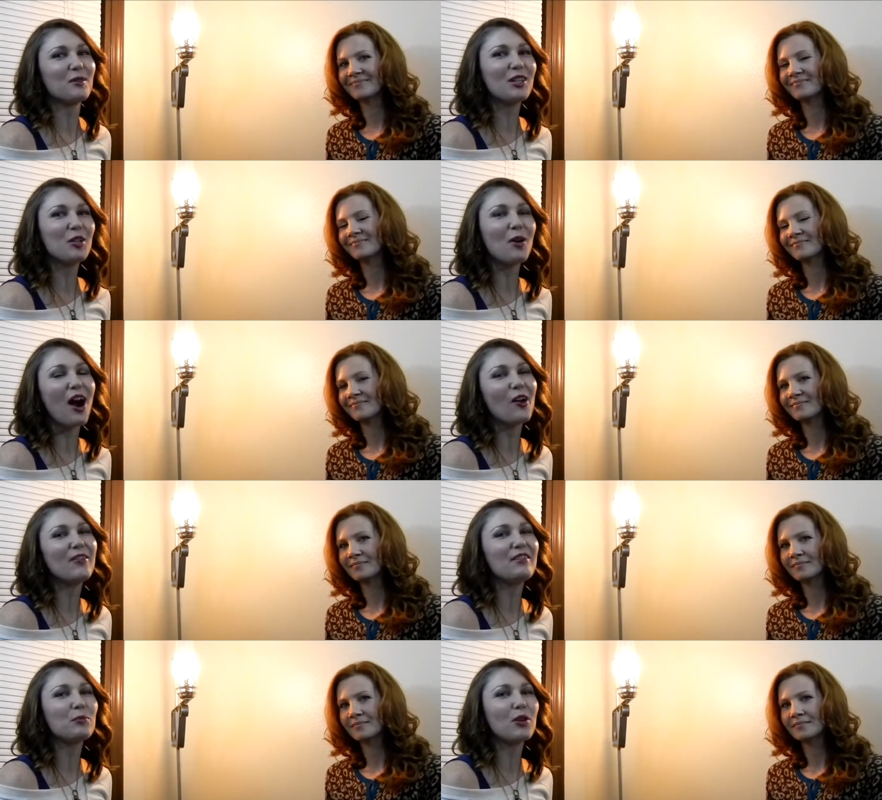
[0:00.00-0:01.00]
Speaker 1: with you our
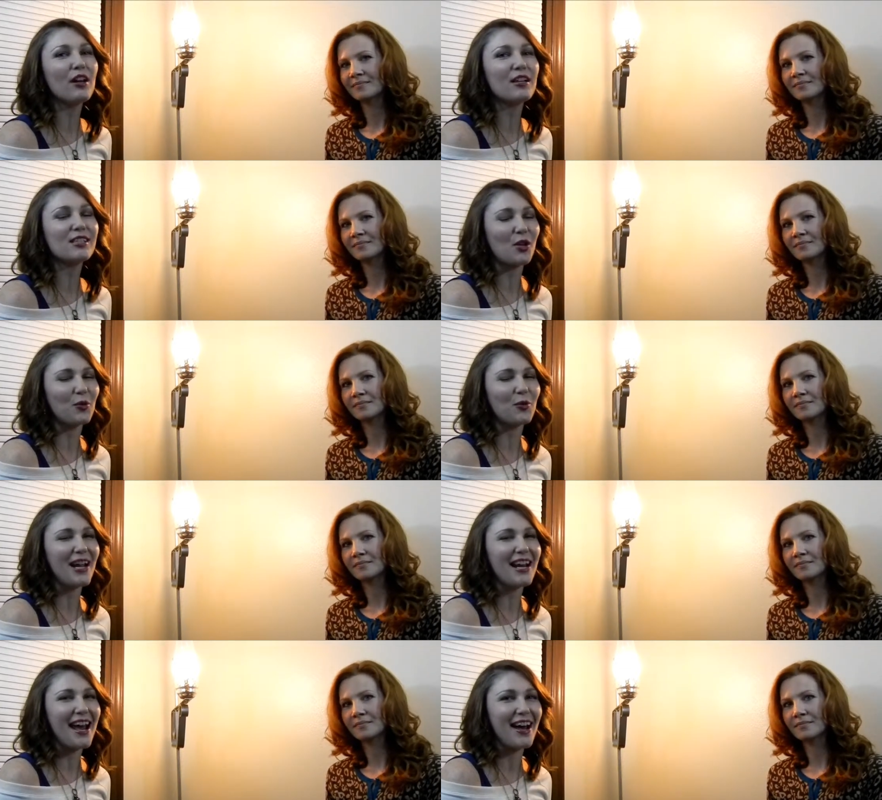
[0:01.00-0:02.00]
favorite products
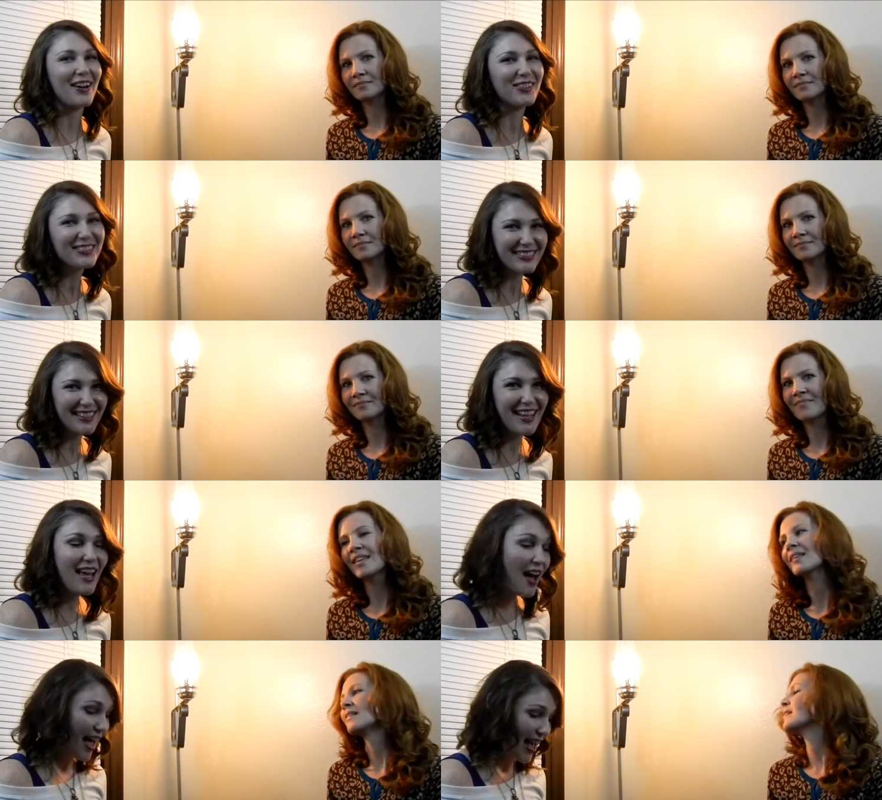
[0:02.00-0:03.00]
right now.
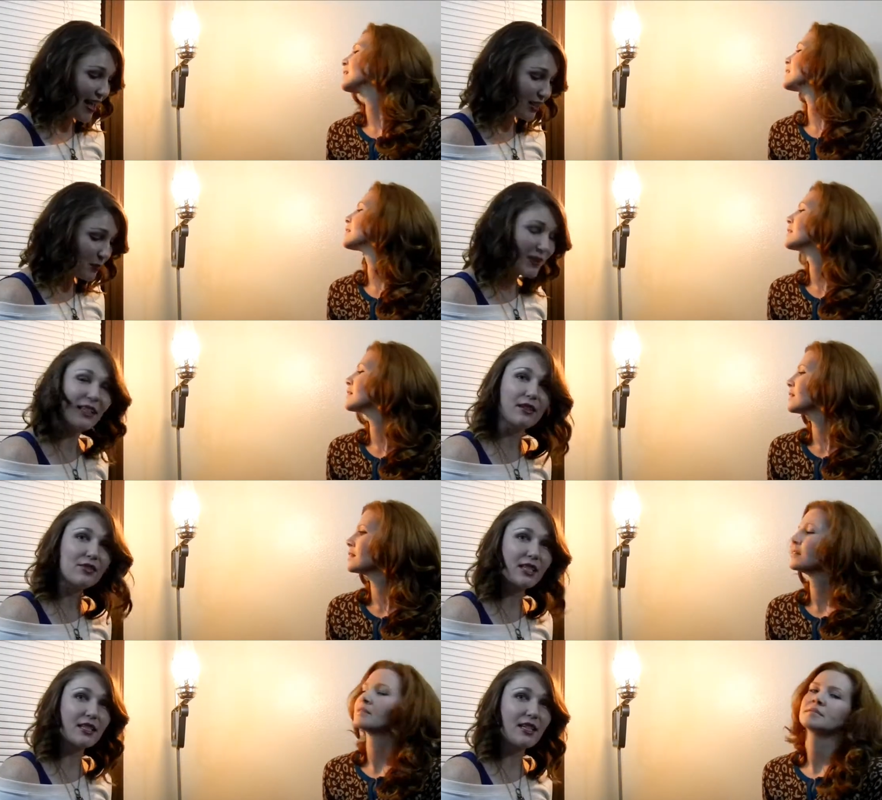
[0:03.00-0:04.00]
And speaking of
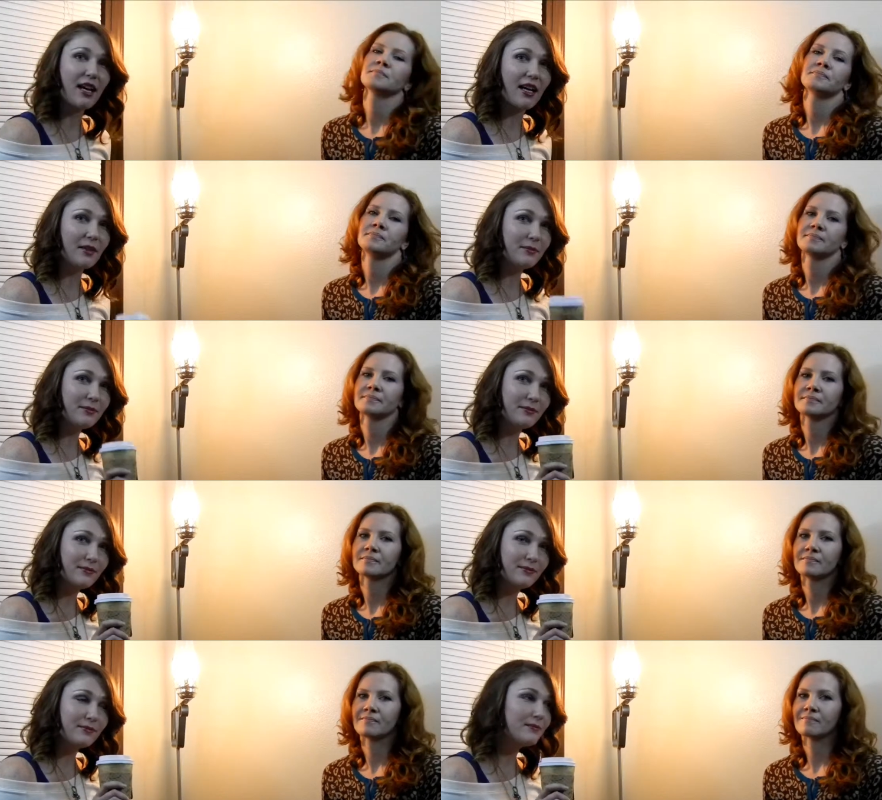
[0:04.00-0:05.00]
tea time,
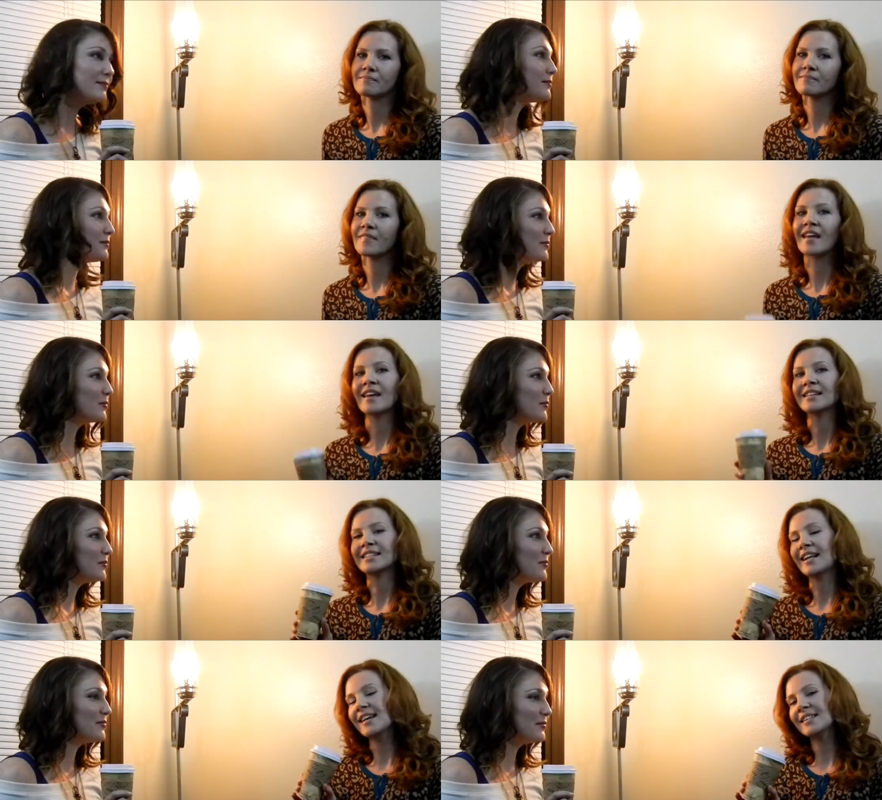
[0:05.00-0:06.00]

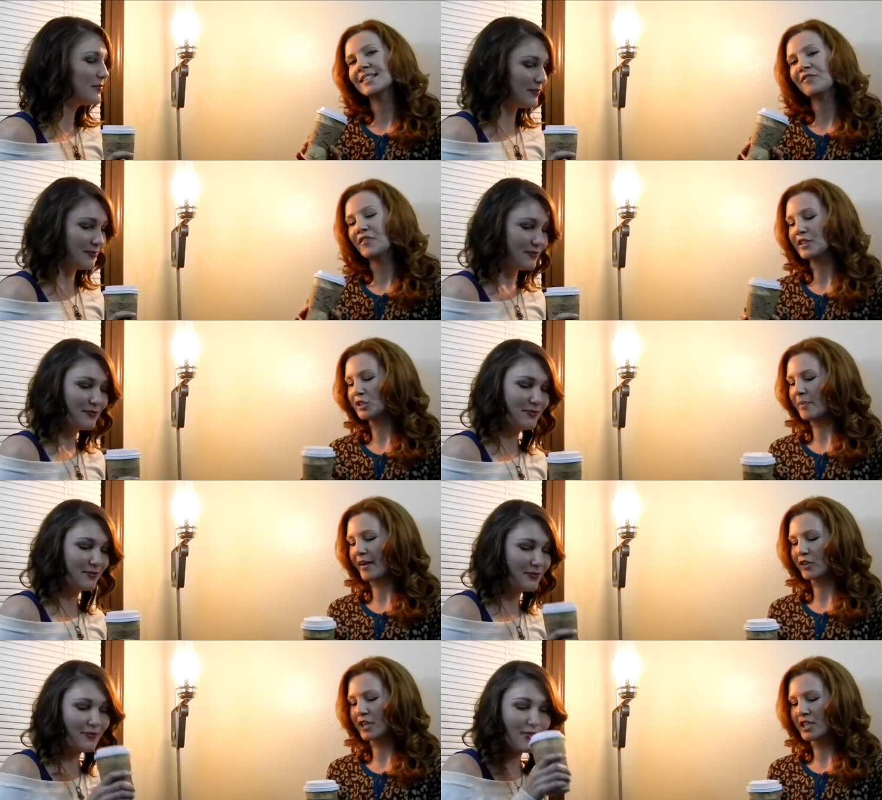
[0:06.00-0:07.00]
Speaker 2: today's featured
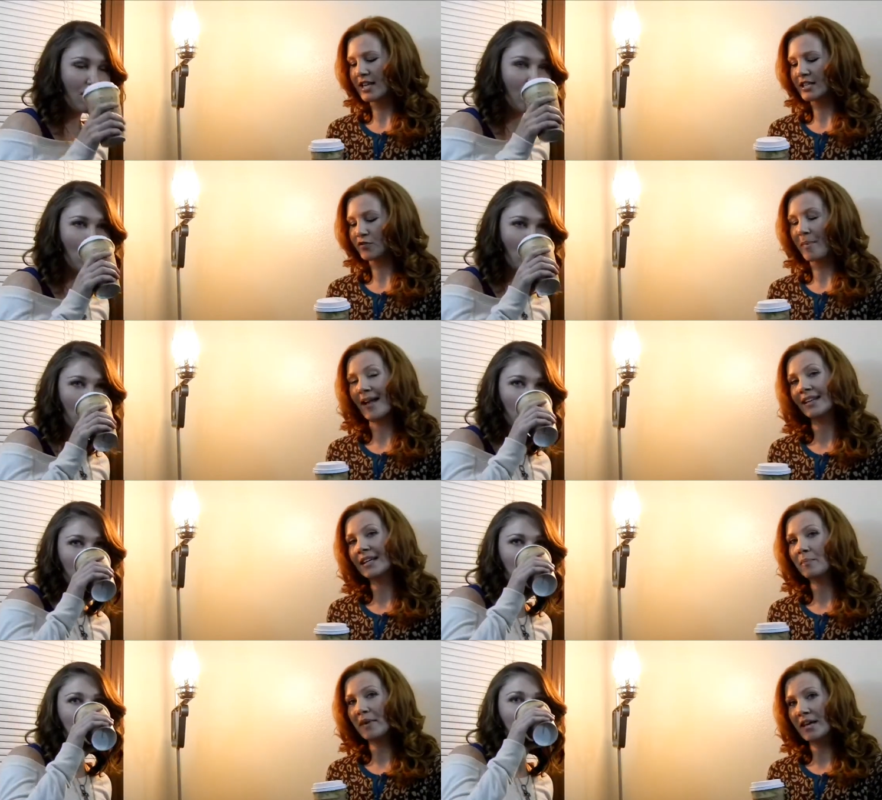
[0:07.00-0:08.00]
beverage is from
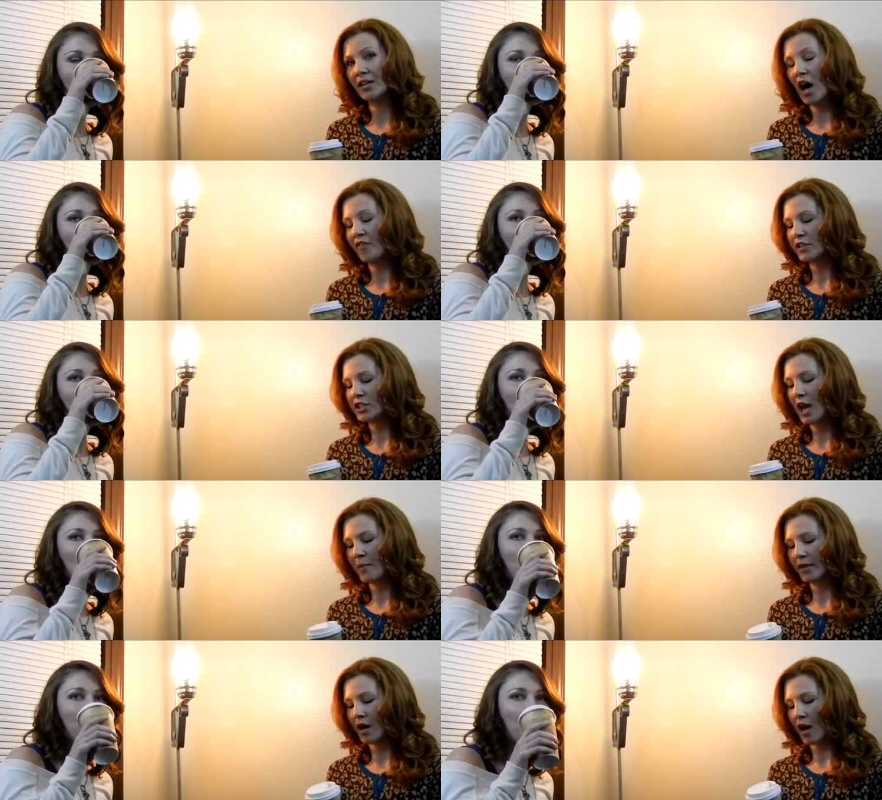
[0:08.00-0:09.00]
Elegant Bean Coffee Shop
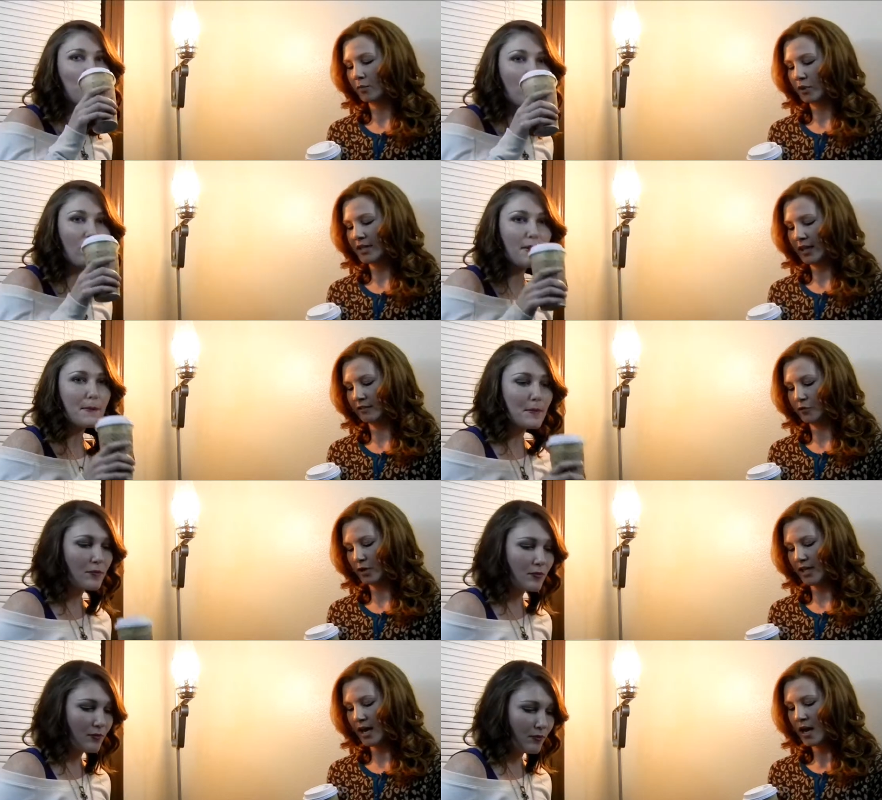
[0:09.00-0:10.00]
in Cottonwood,
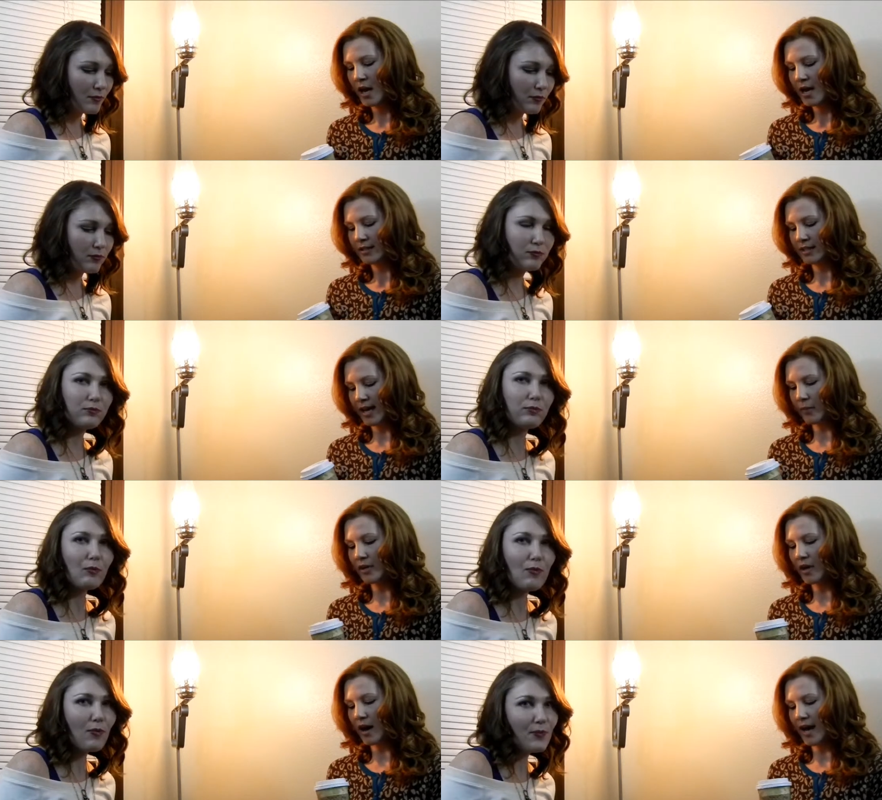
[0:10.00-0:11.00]
California. Today we
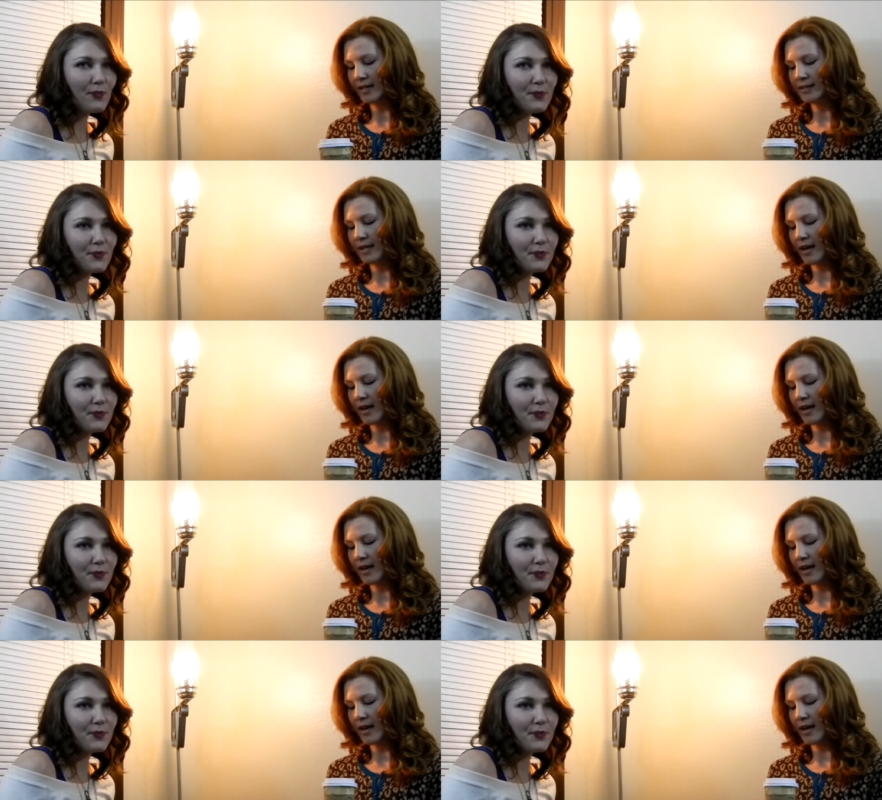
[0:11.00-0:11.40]
got